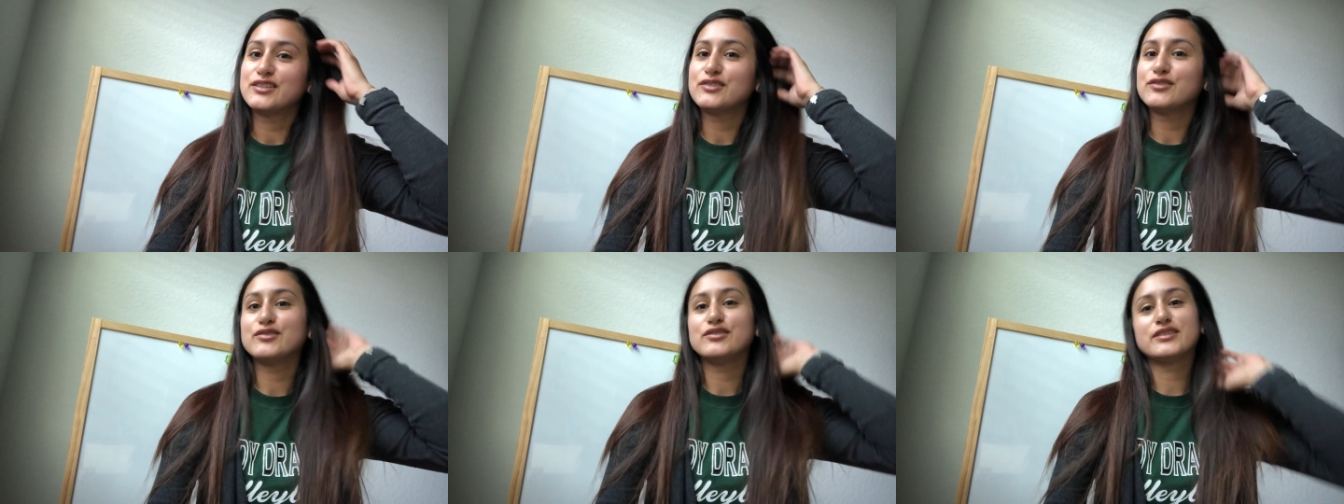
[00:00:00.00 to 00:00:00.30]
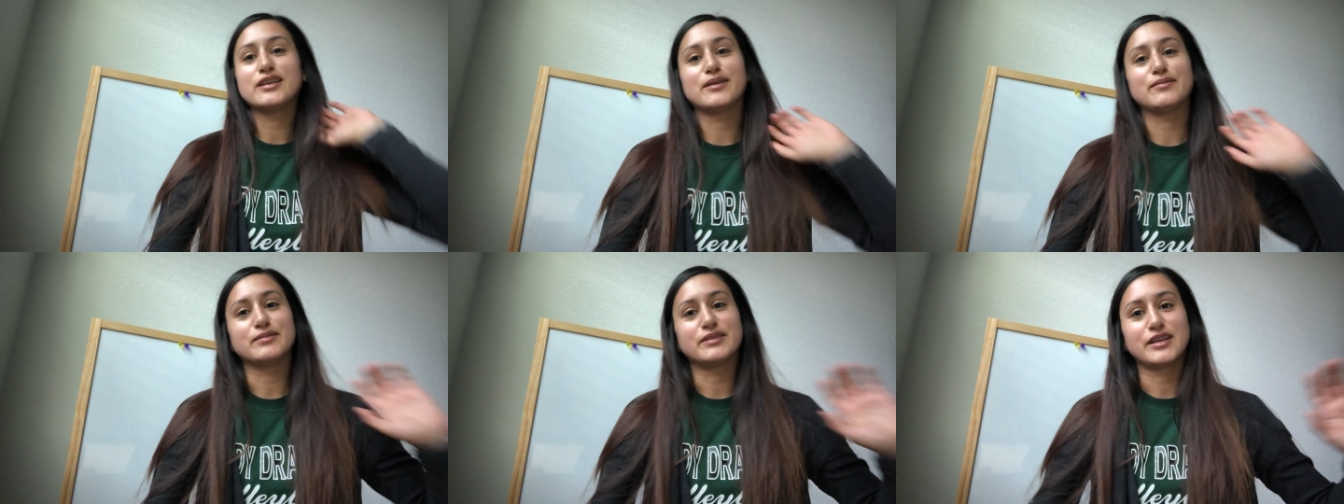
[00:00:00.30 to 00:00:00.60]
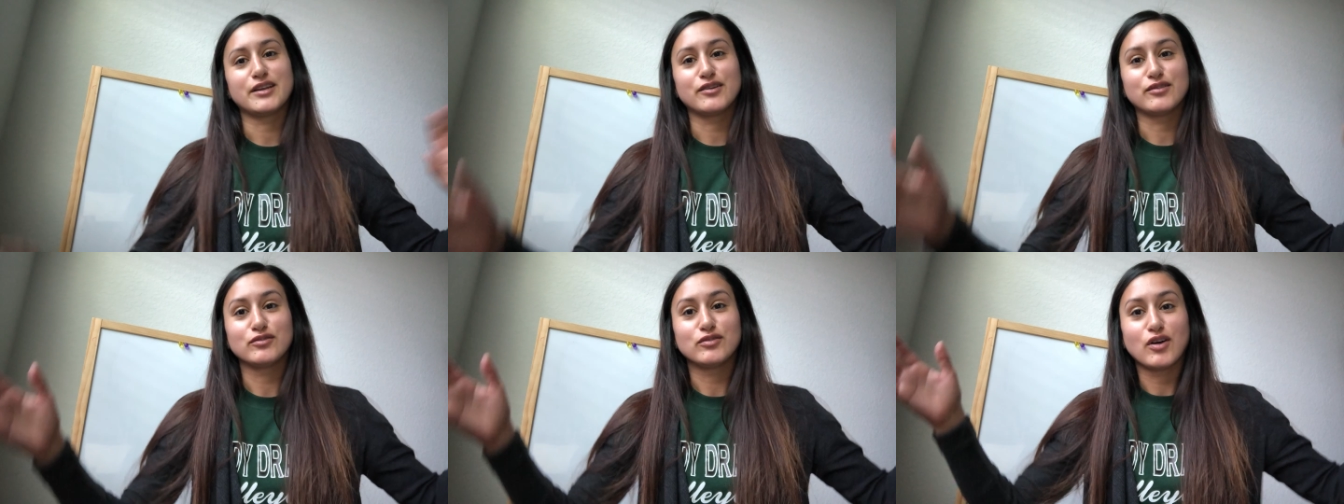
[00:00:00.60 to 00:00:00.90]
do steps
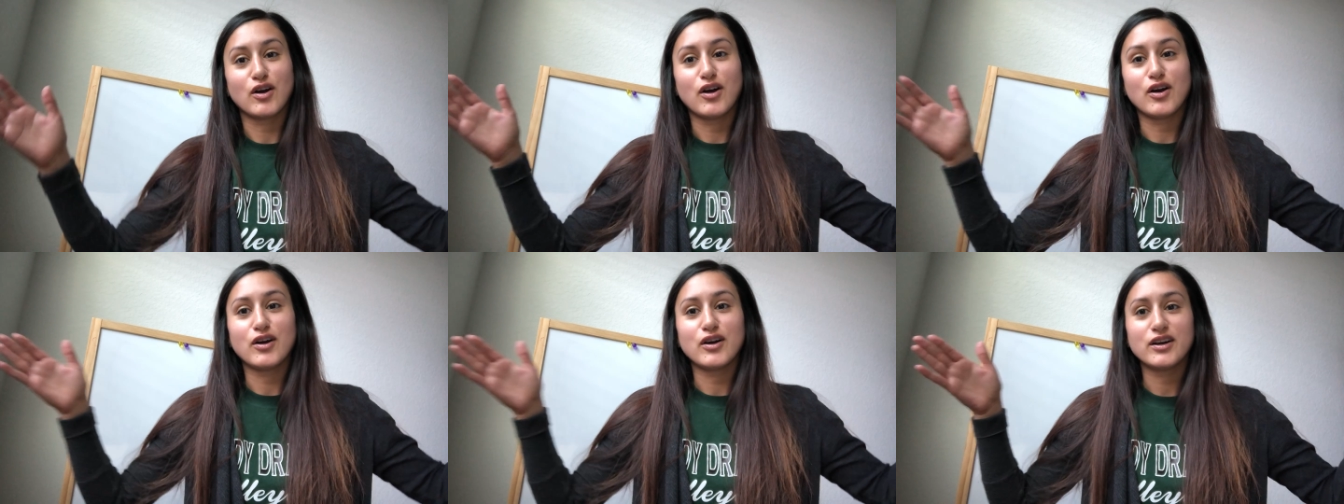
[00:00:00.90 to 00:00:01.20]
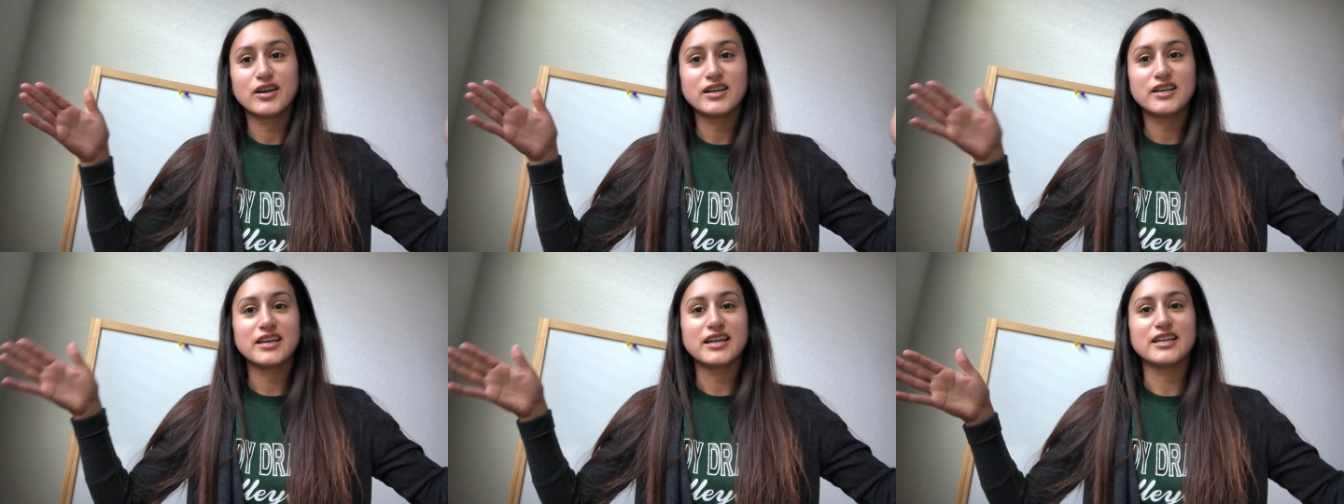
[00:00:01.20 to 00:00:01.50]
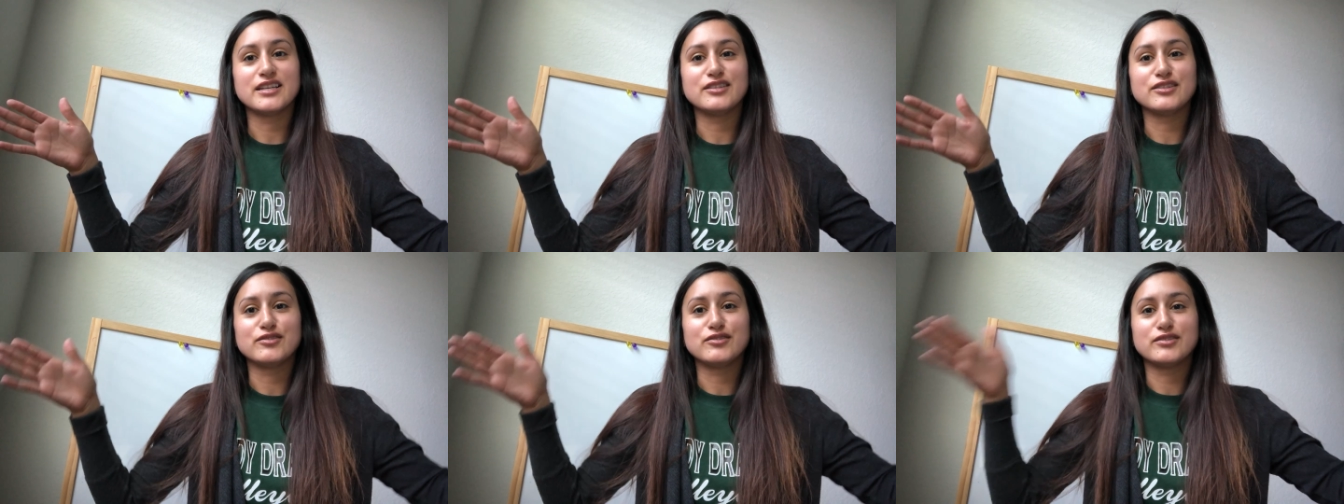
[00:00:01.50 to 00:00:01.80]
that are long
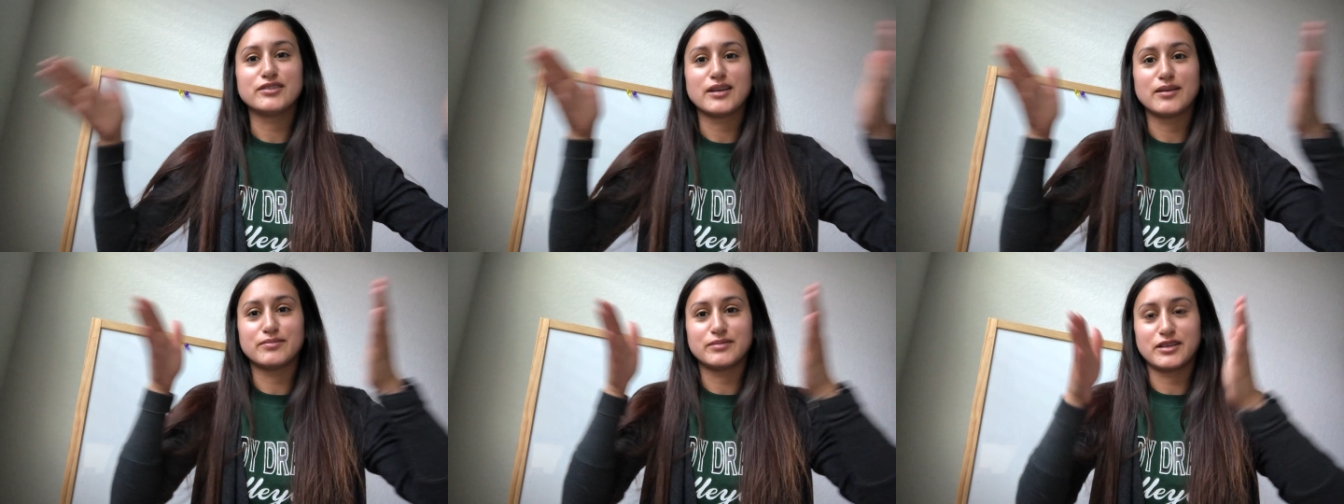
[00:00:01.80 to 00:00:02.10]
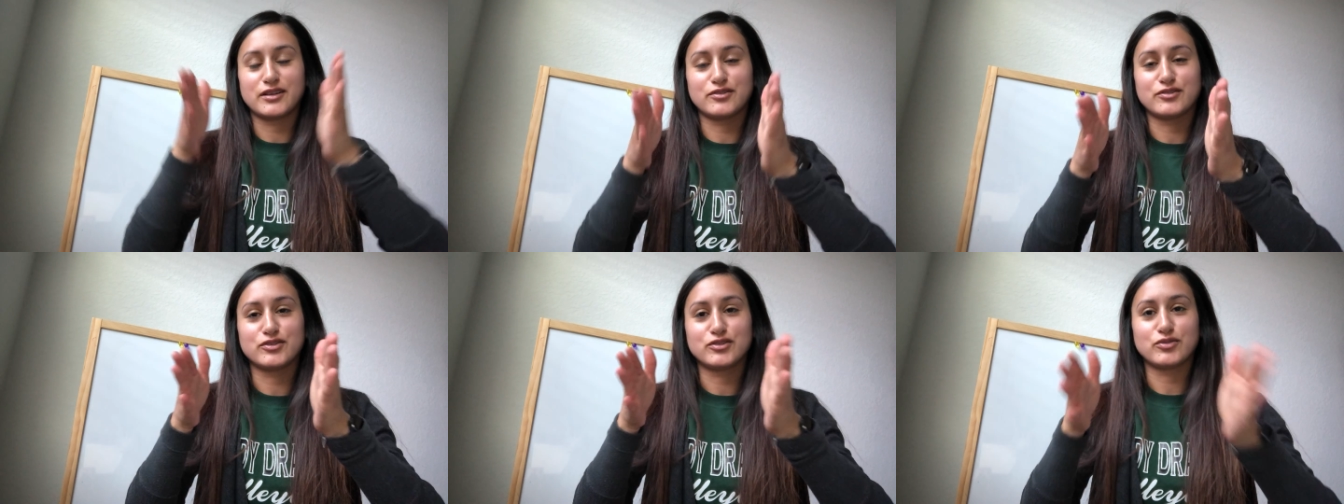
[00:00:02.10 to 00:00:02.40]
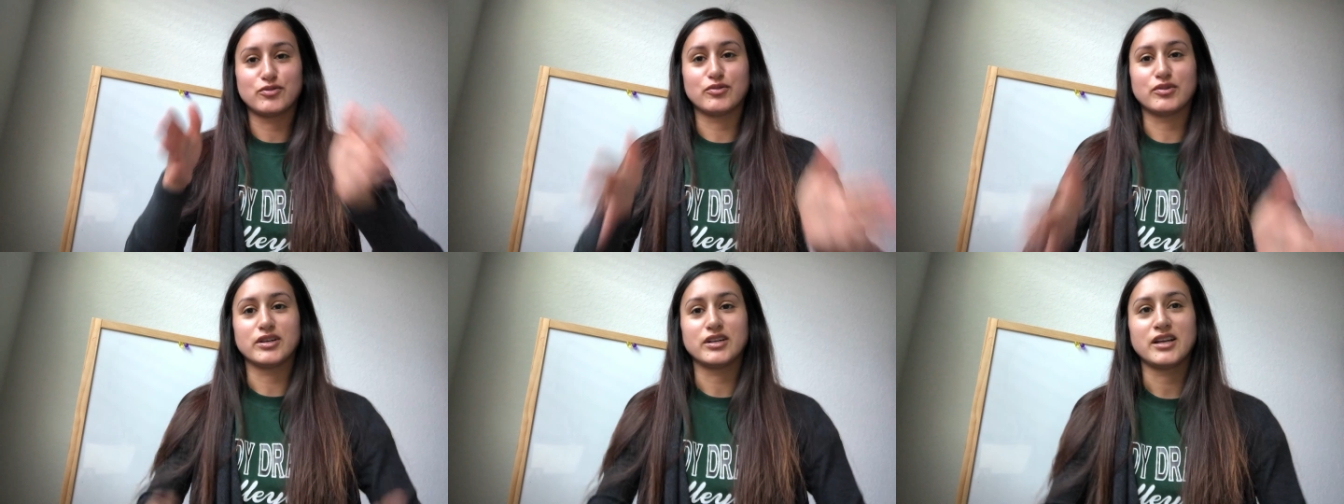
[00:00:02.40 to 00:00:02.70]
and do steps that are
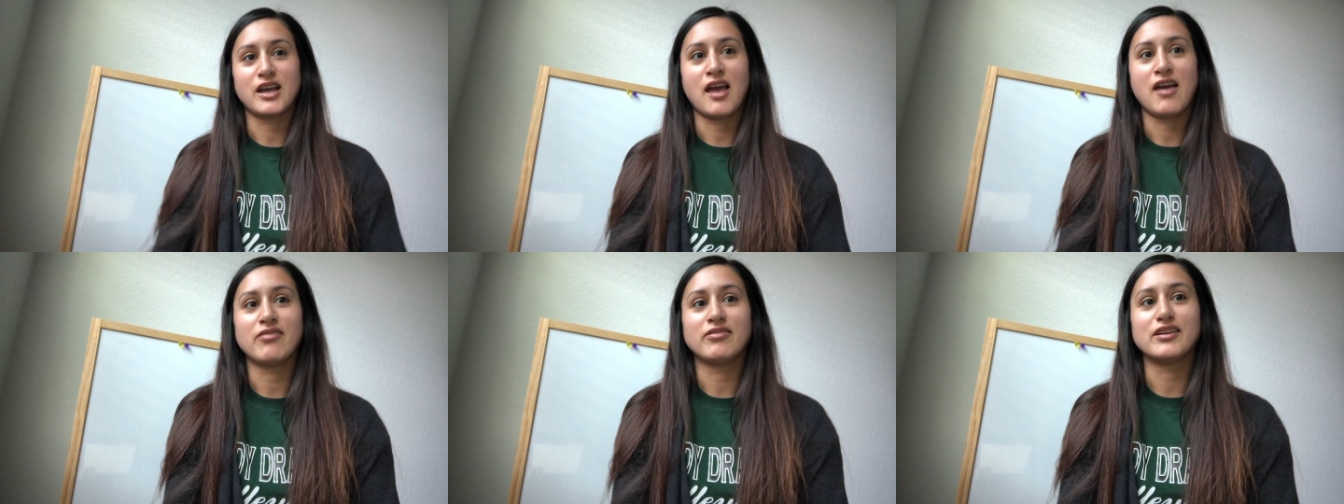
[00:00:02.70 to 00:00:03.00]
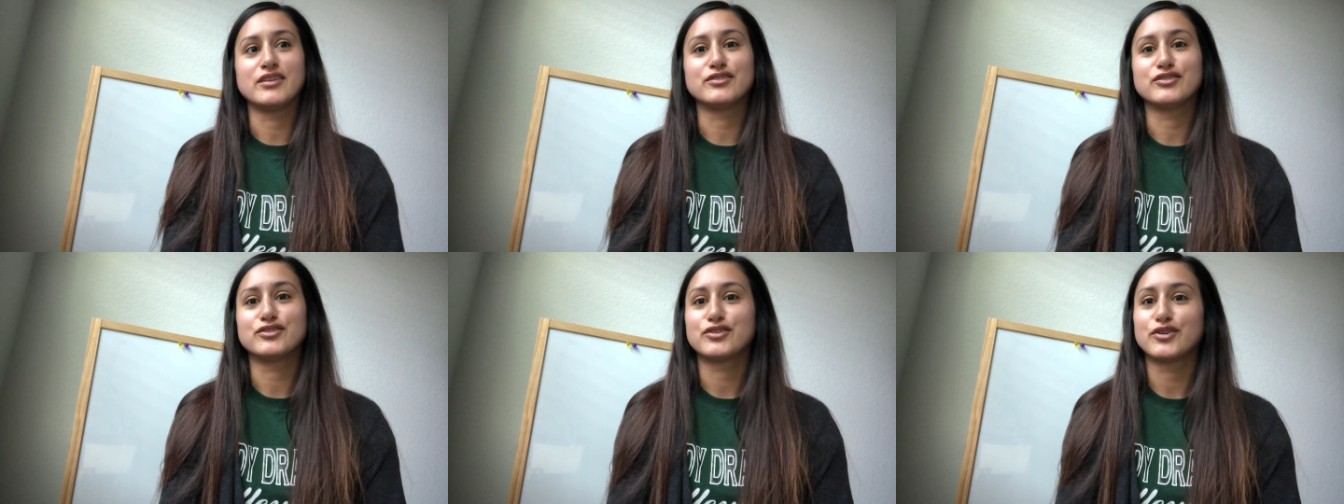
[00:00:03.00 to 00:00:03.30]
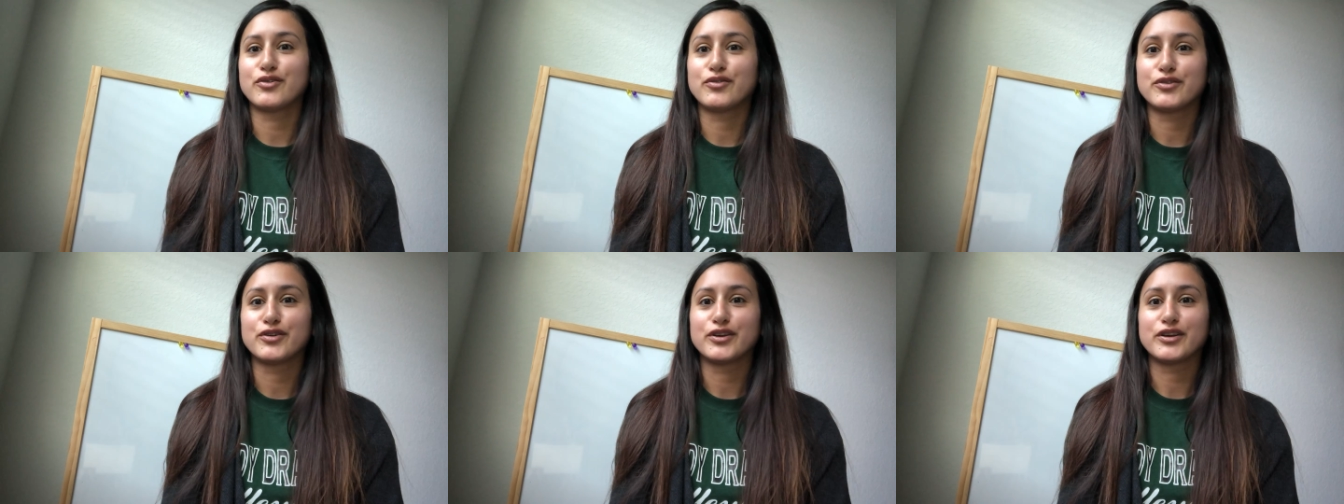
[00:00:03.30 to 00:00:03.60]
short, and then
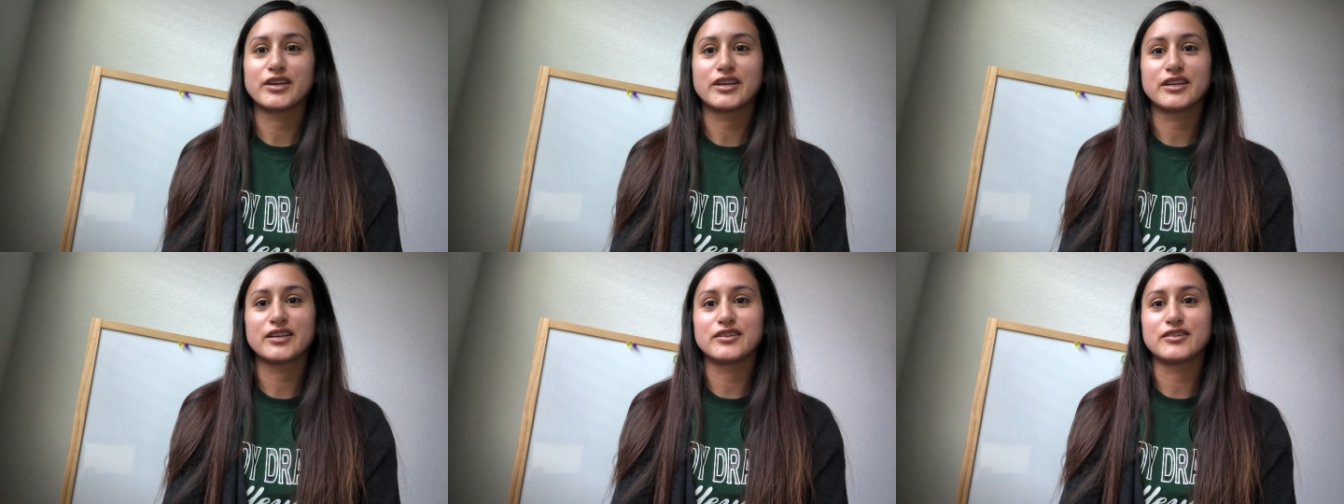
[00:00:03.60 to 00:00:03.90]
show your,